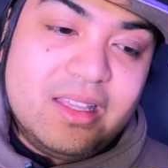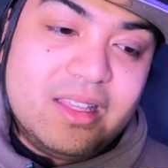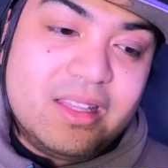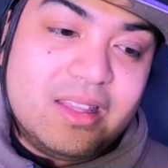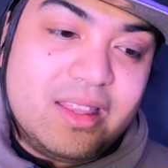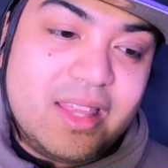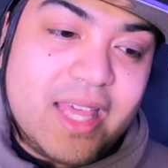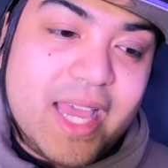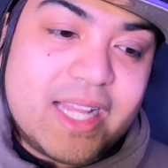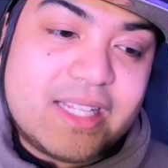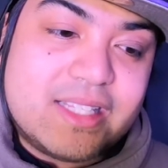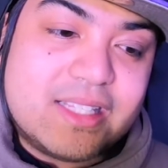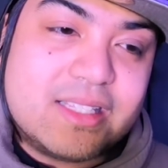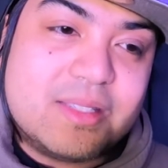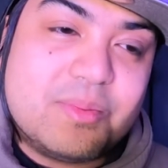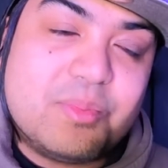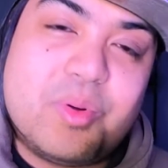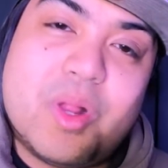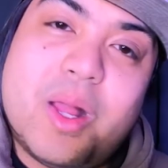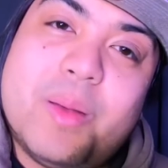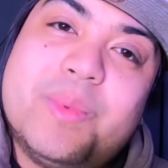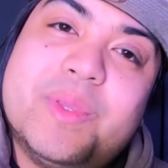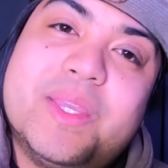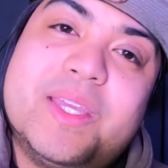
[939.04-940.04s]
that's
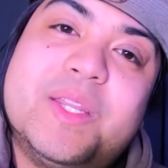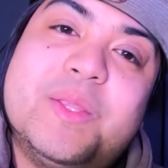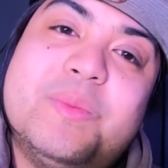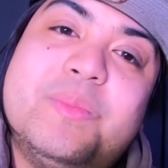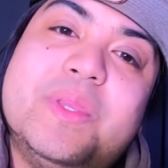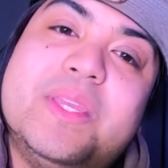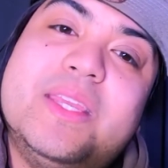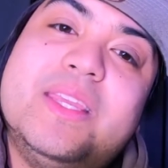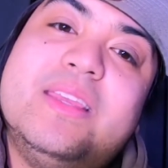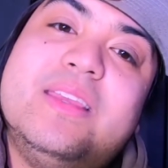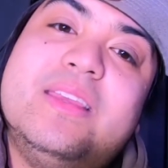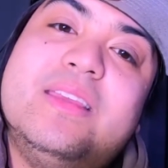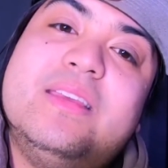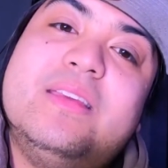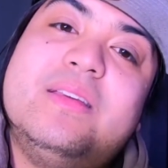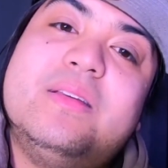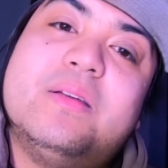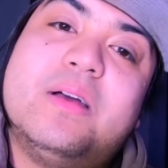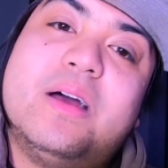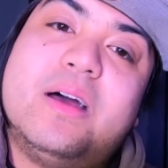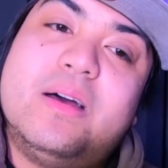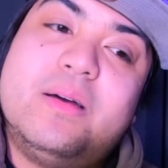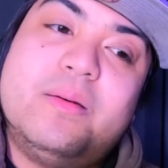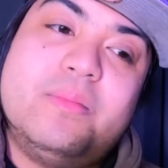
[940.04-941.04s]
probably gonna be
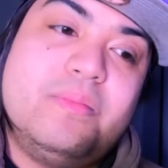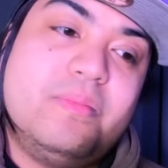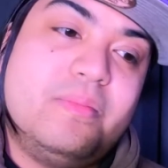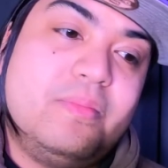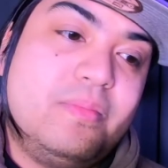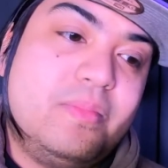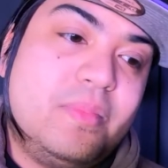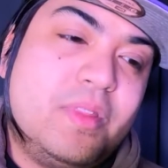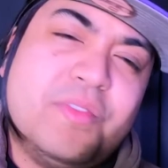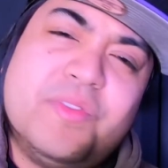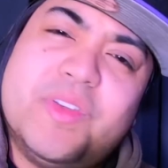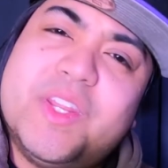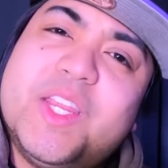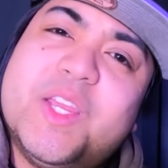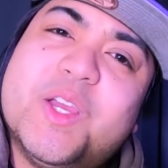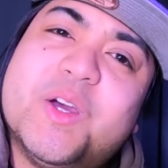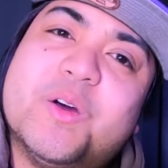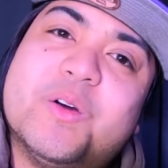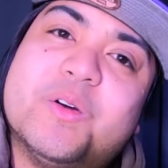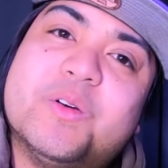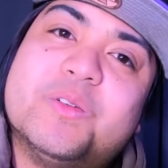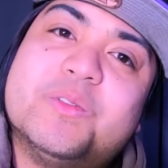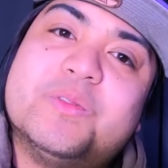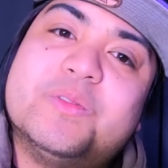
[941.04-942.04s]
the
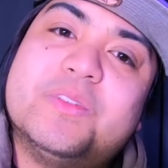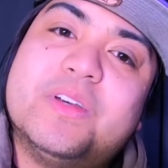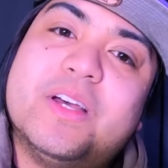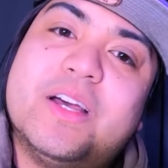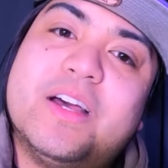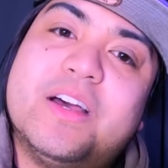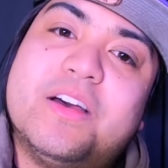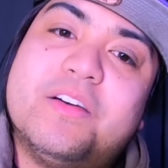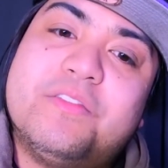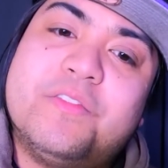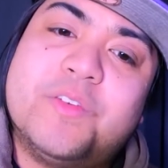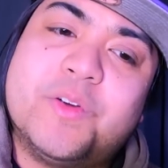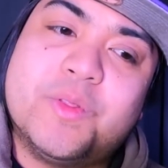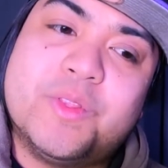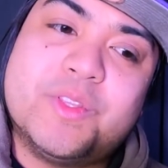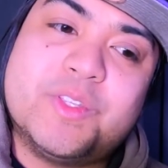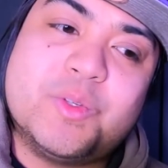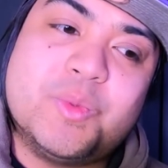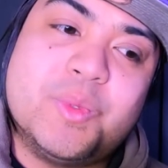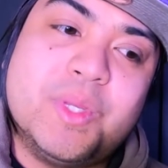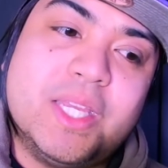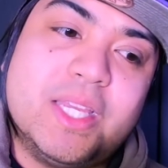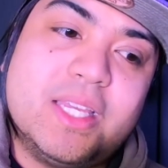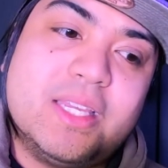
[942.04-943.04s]
video for this
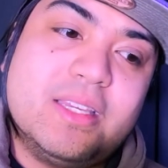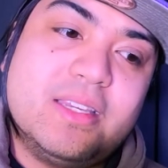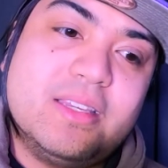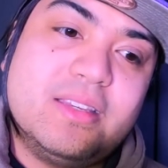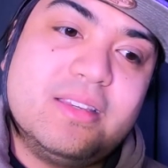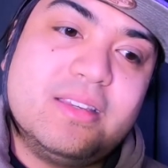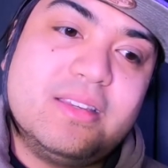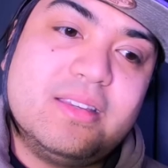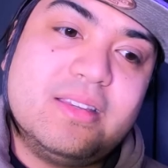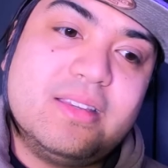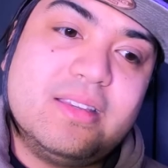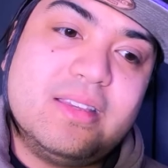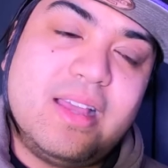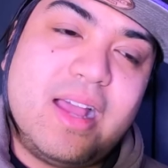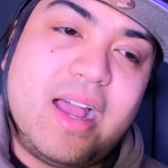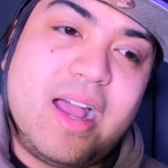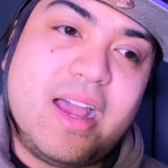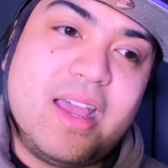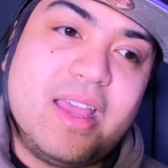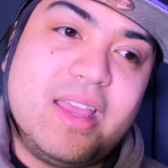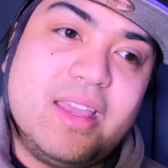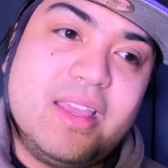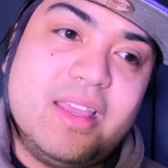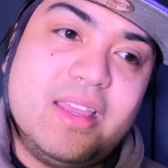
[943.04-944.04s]
week.
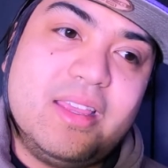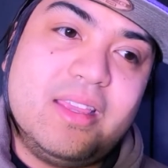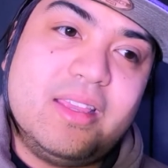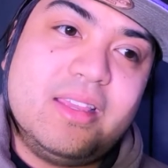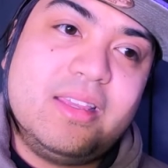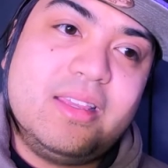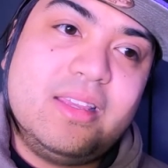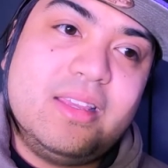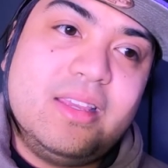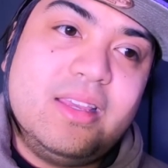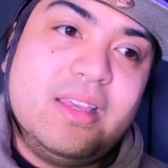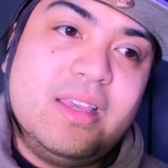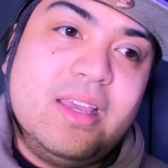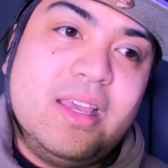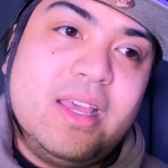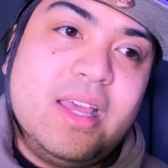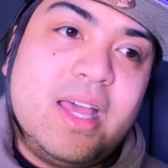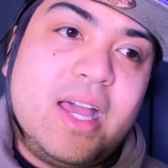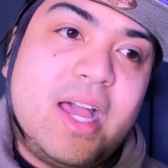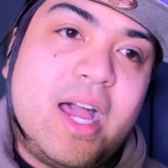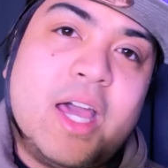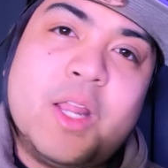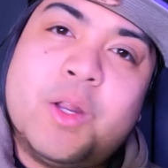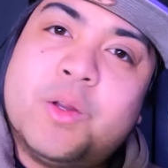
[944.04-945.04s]
I
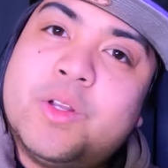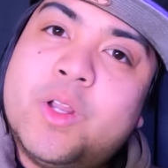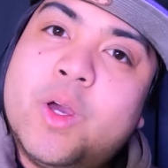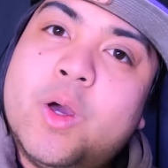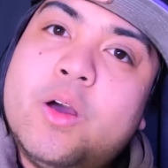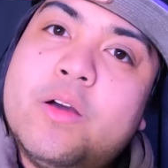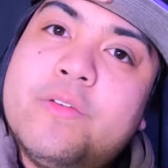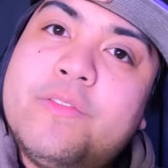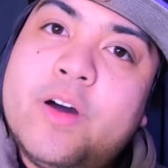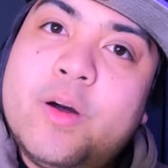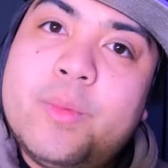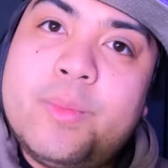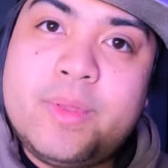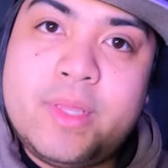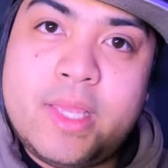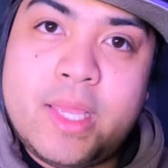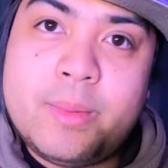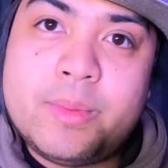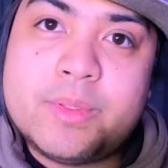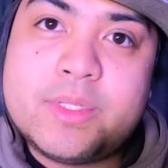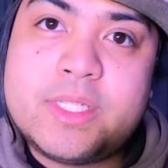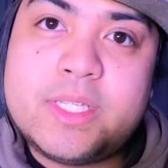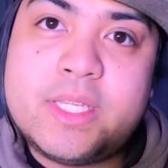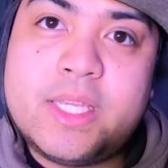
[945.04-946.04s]
don't know if I'll be
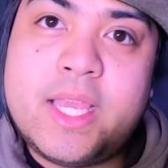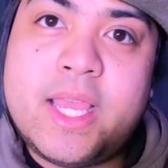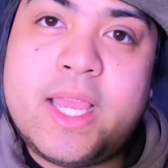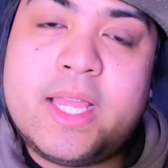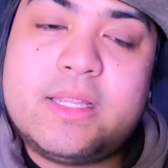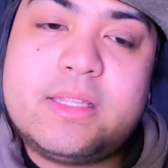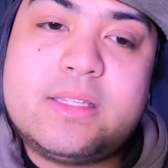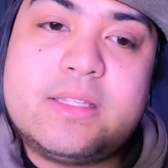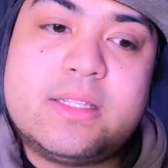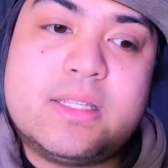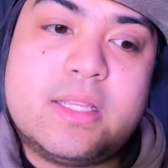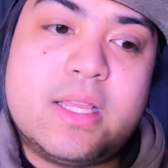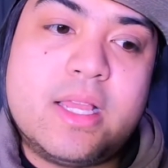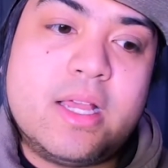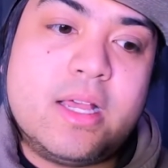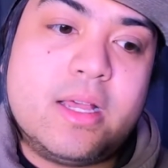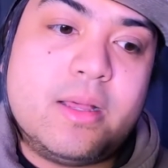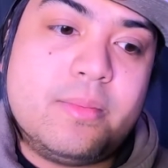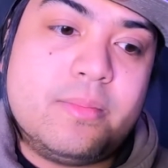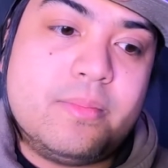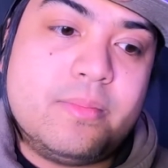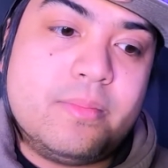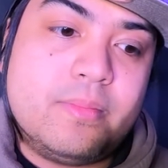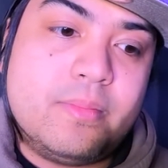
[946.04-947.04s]
able to get
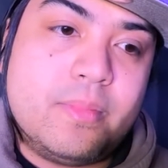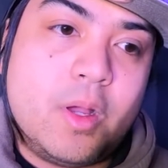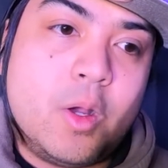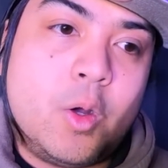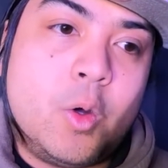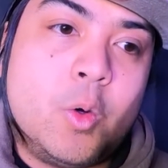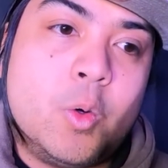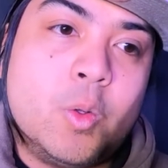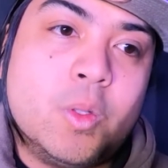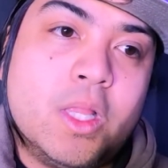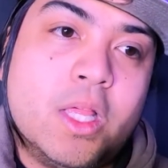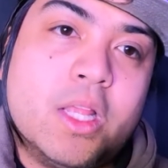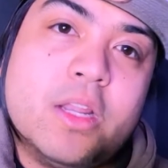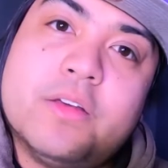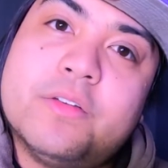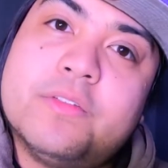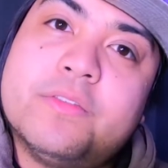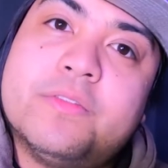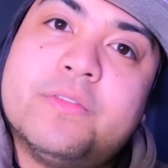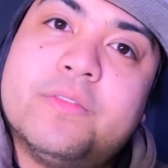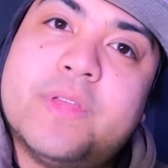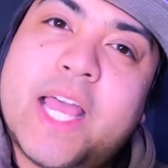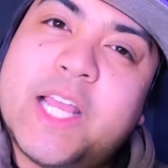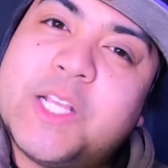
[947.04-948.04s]
a whole lot
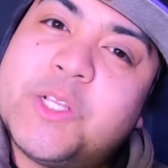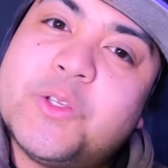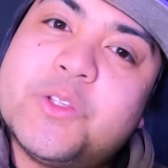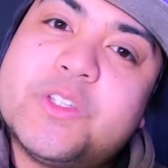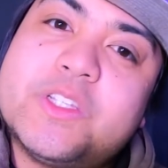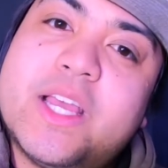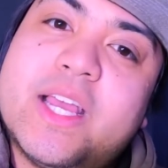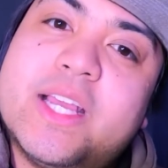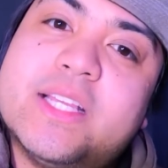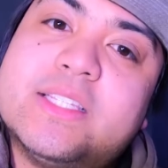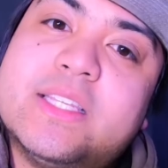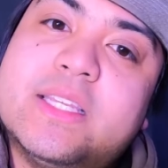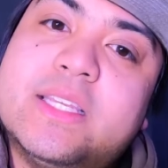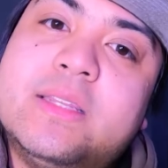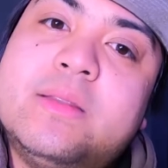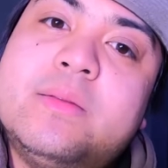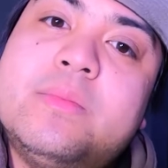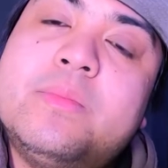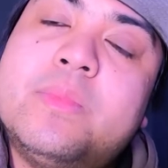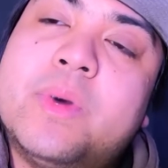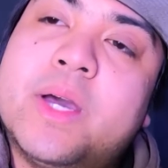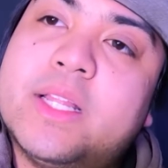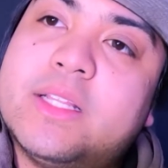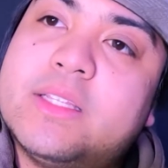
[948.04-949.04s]
of exercise
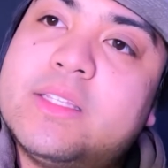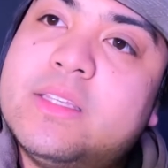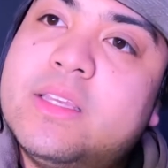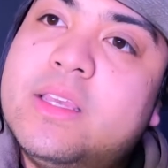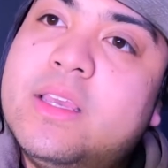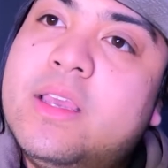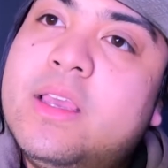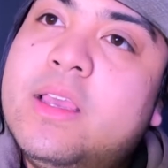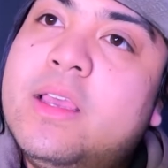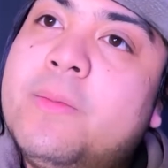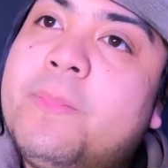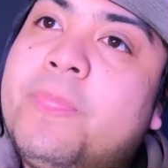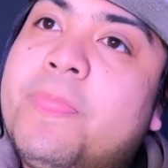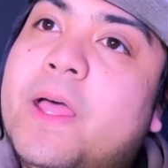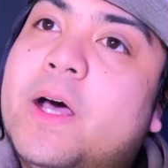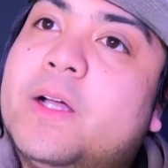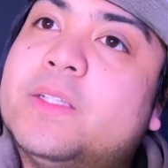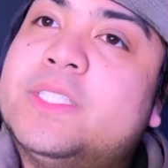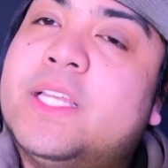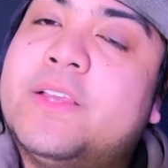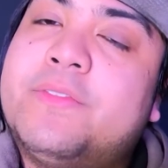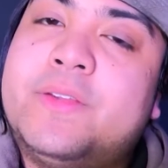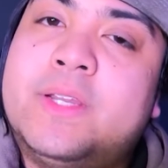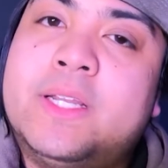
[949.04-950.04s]
in, but I'll
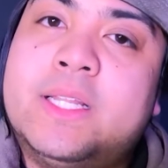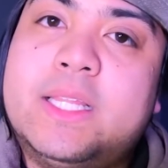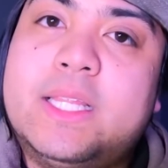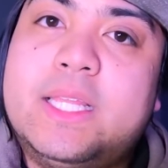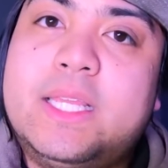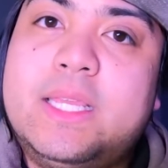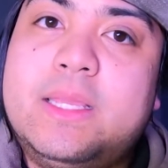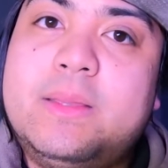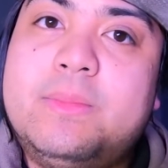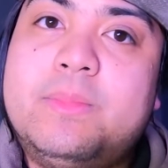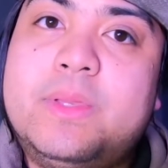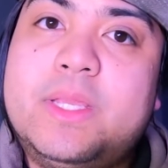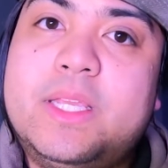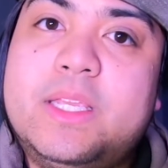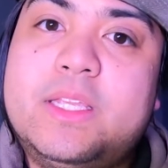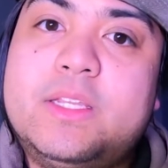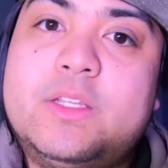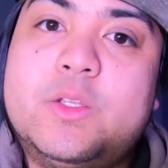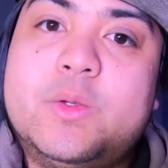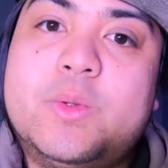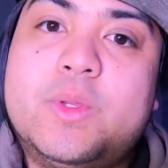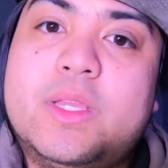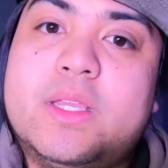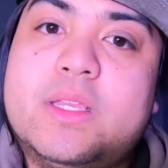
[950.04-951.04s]
definitely be
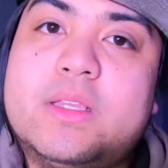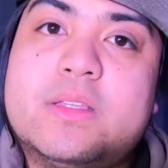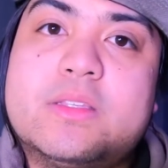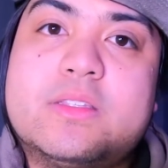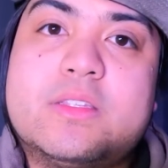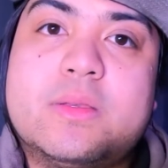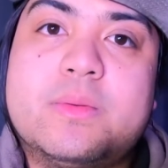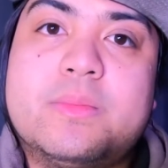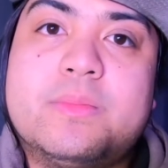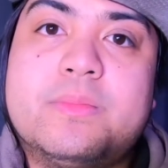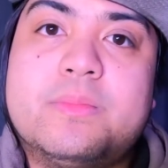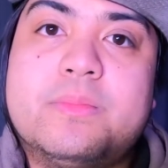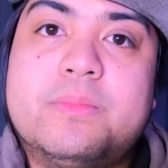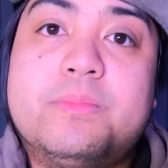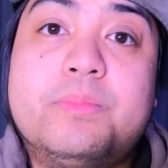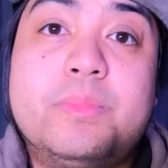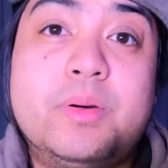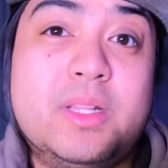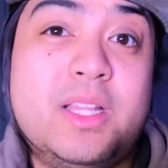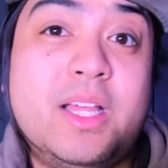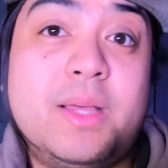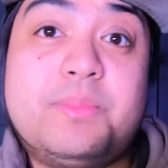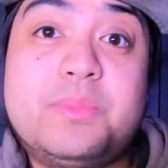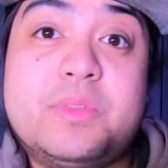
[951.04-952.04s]
doing some
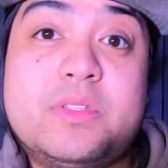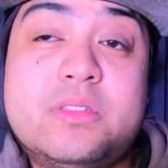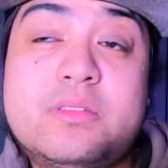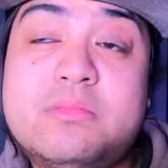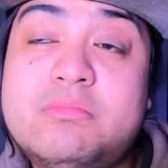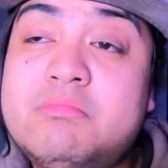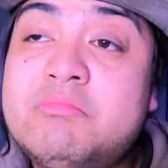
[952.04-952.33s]
pull-ups,